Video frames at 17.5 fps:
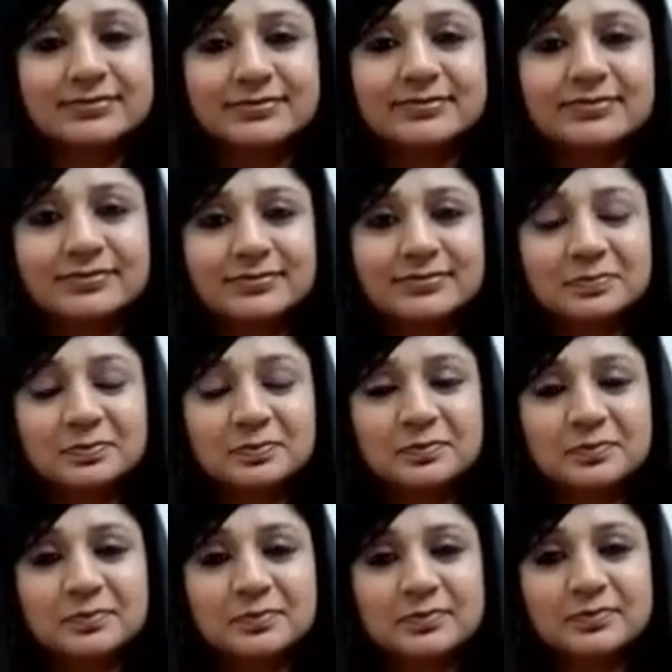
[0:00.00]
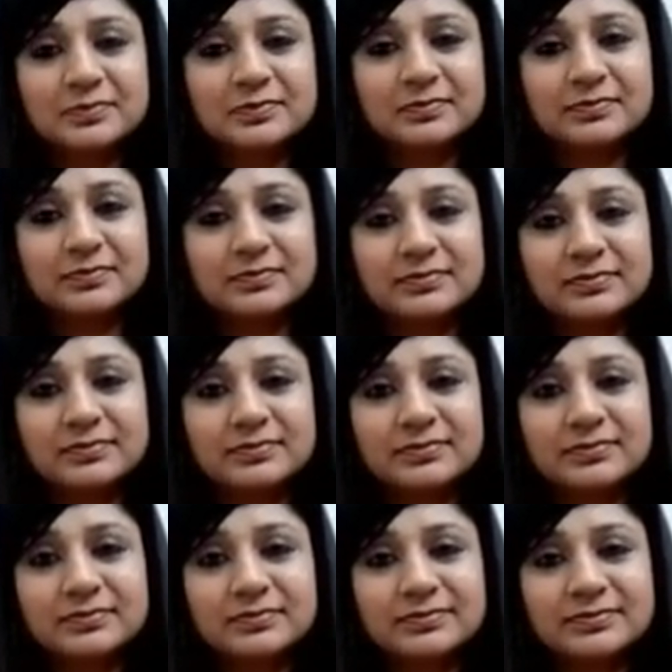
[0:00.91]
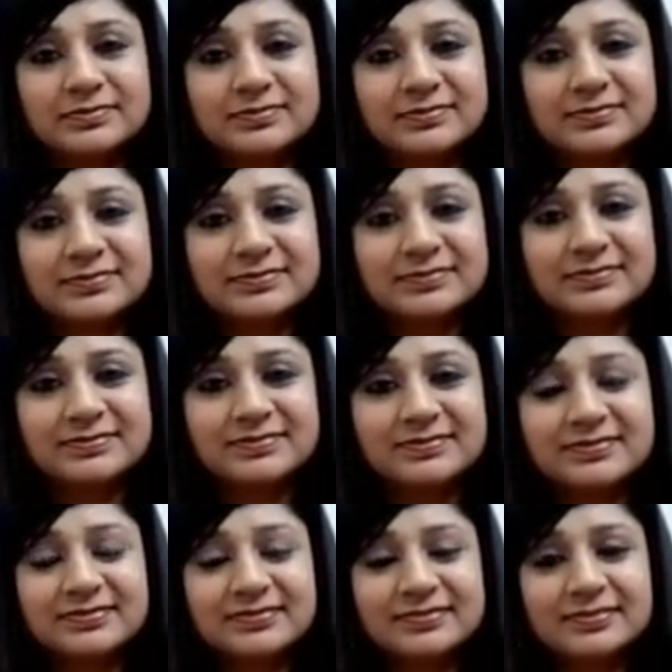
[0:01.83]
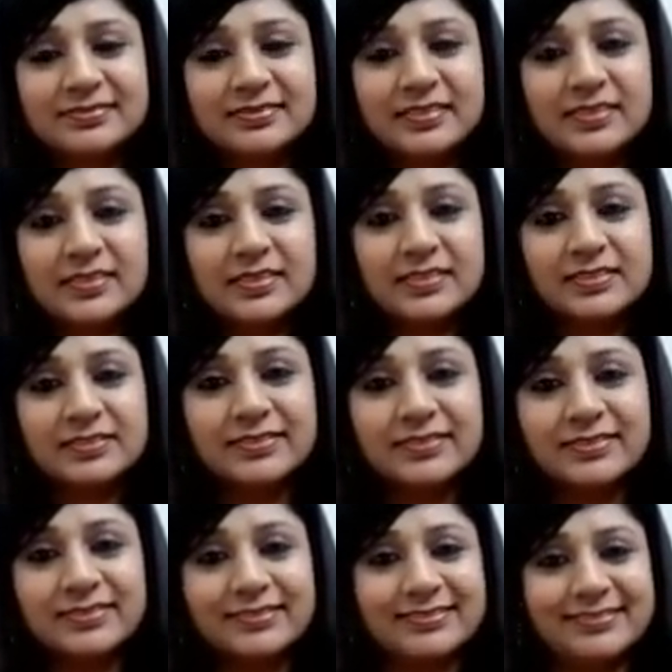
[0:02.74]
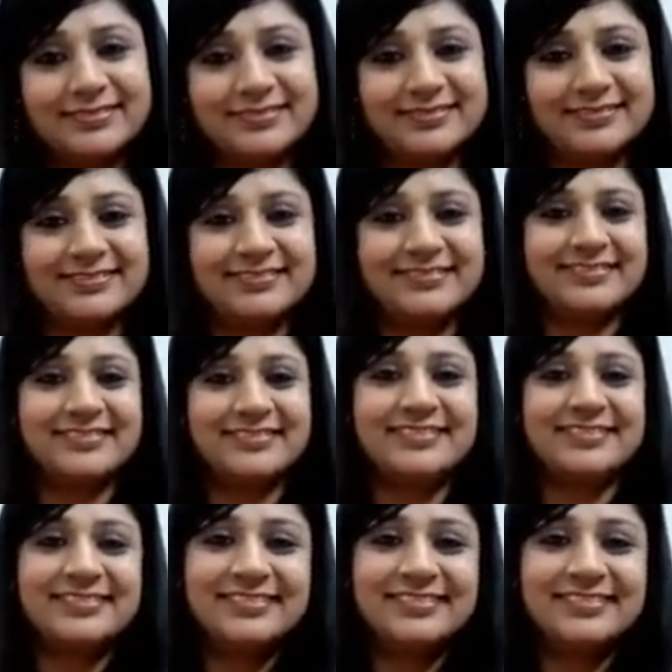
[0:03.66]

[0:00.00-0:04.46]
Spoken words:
(silent)